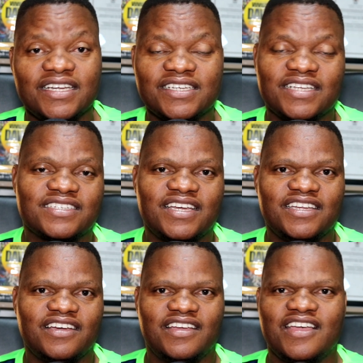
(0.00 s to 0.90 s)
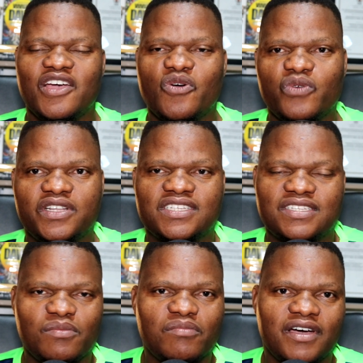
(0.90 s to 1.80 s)
Tanzania with
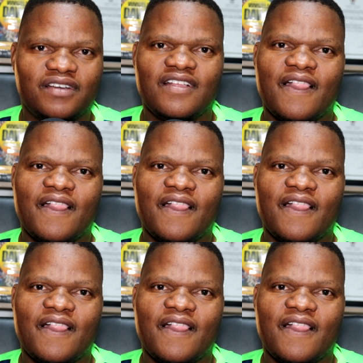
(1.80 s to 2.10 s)
Simba.